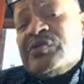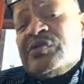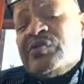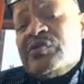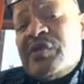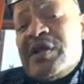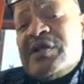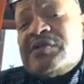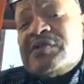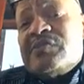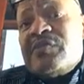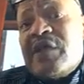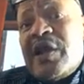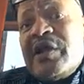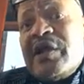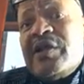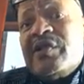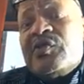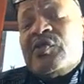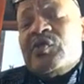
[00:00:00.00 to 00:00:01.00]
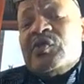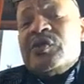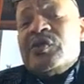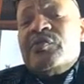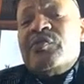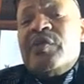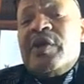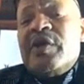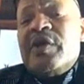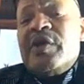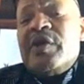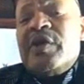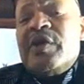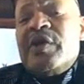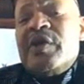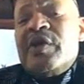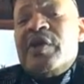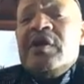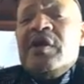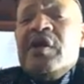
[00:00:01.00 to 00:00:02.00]
to raise money through the
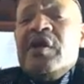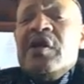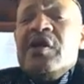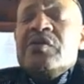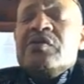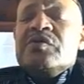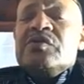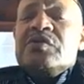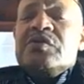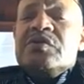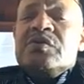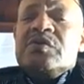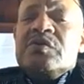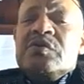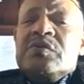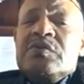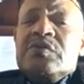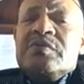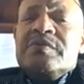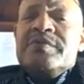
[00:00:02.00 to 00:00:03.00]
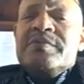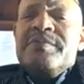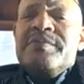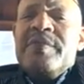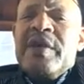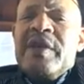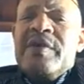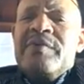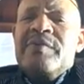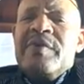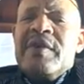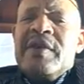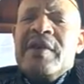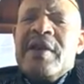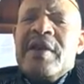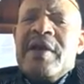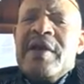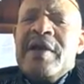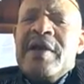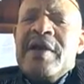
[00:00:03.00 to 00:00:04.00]
play to
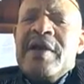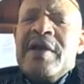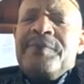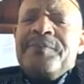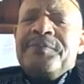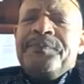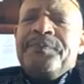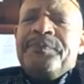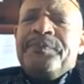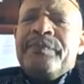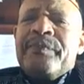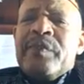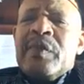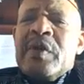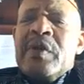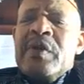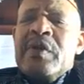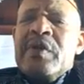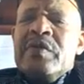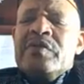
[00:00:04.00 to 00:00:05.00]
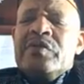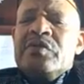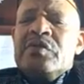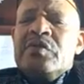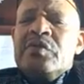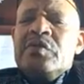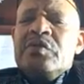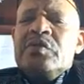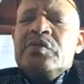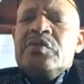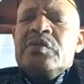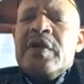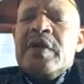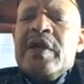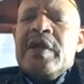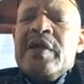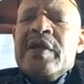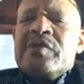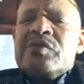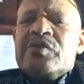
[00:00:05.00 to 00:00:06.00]
maybe do a